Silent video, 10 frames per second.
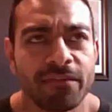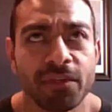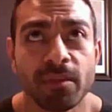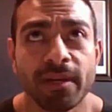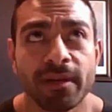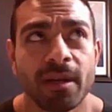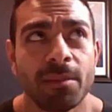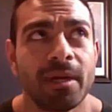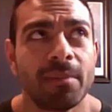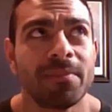have a few that are
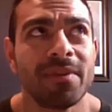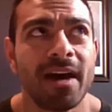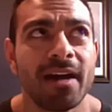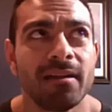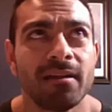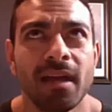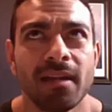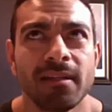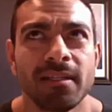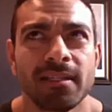coming up. Not
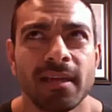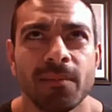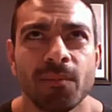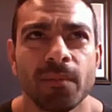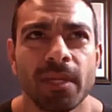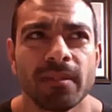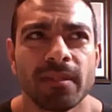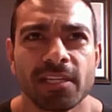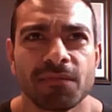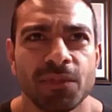anytime in the
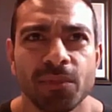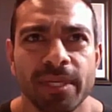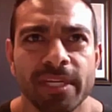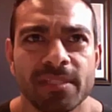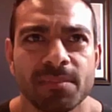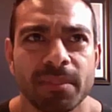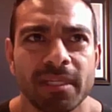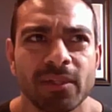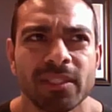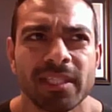next few weeks, but
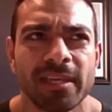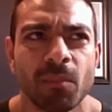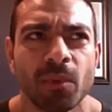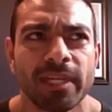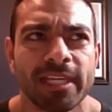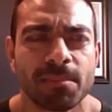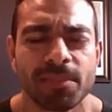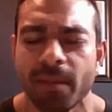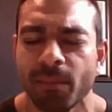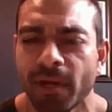it looks like more like
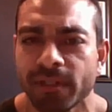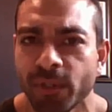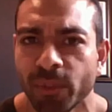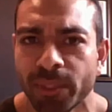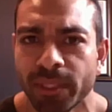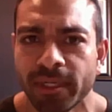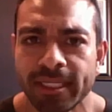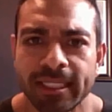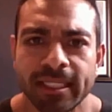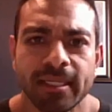September, October.
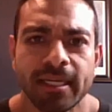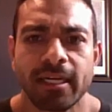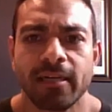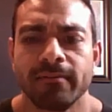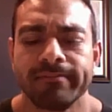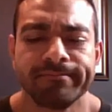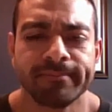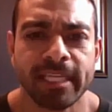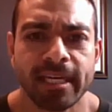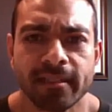Nice.
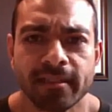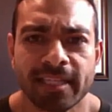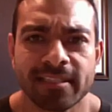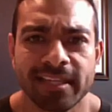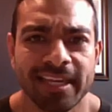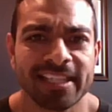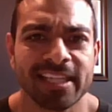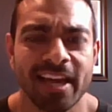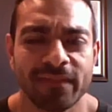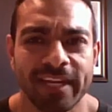Yeah, that's like,
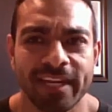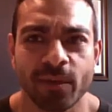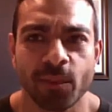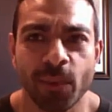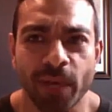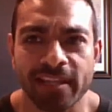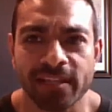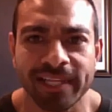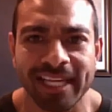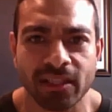it's kind of like we're getting
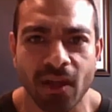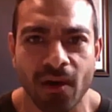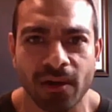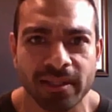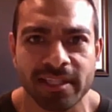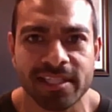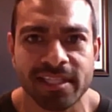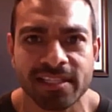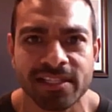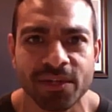to like a lull in the
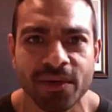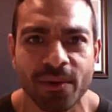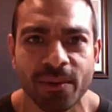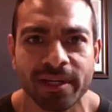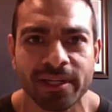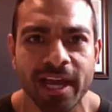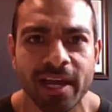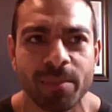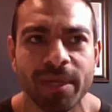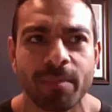season, you know, where it'll kind
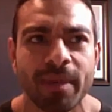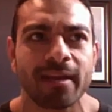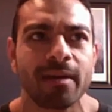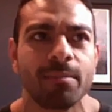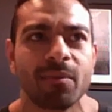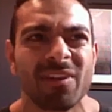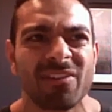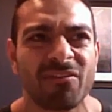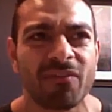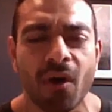of pick back up around the
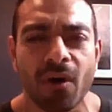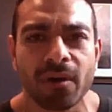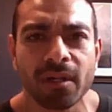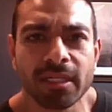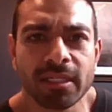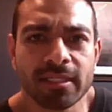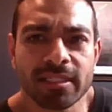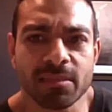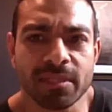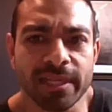fall.
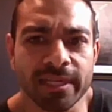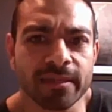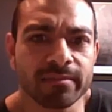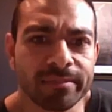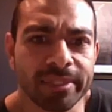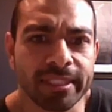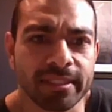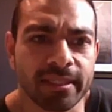Seems like, but